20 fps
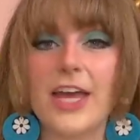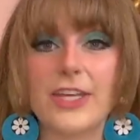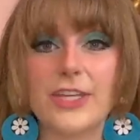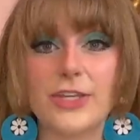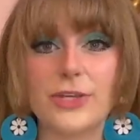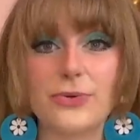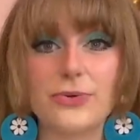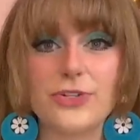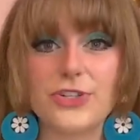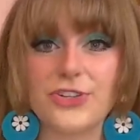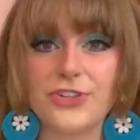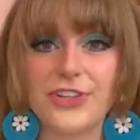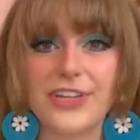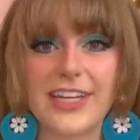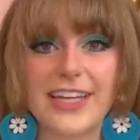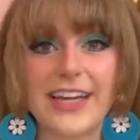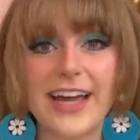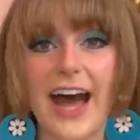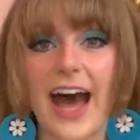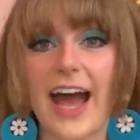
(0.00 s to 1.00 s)

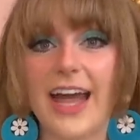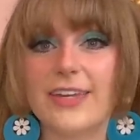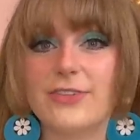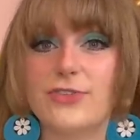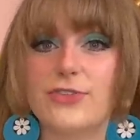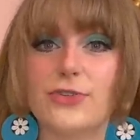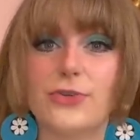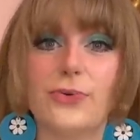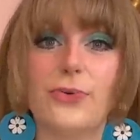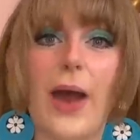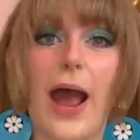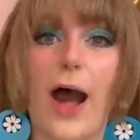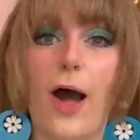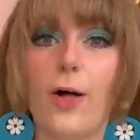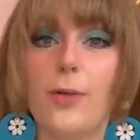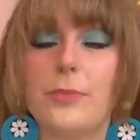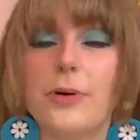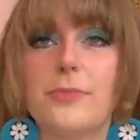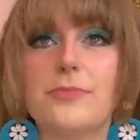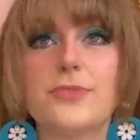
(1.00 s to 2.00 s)
Usually I do
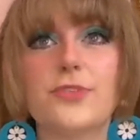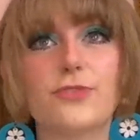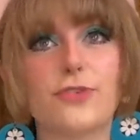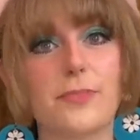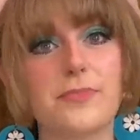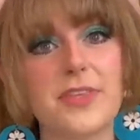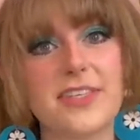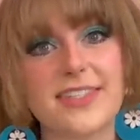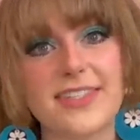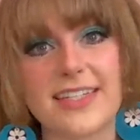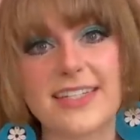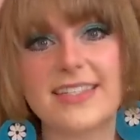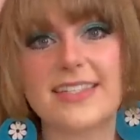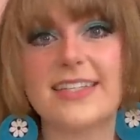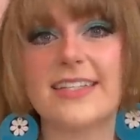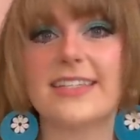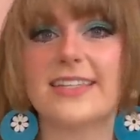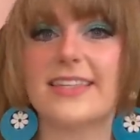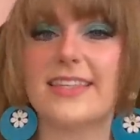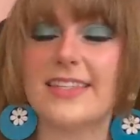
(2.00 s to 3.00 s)
albums from the
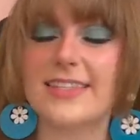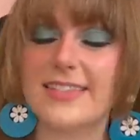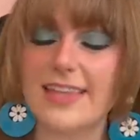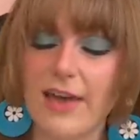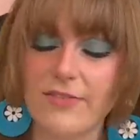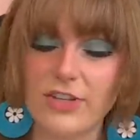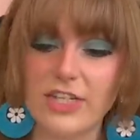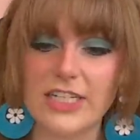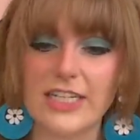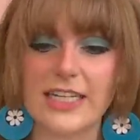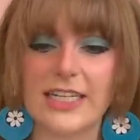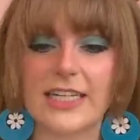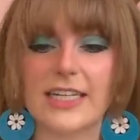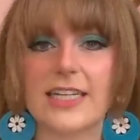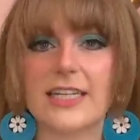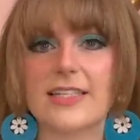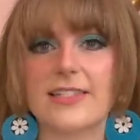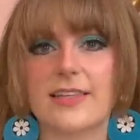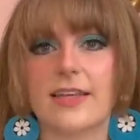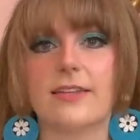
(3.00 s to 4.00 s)
60s and the
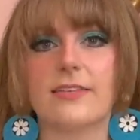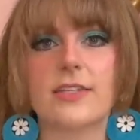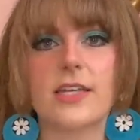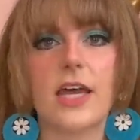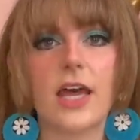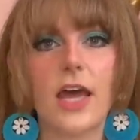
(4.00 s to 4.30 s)
70s, and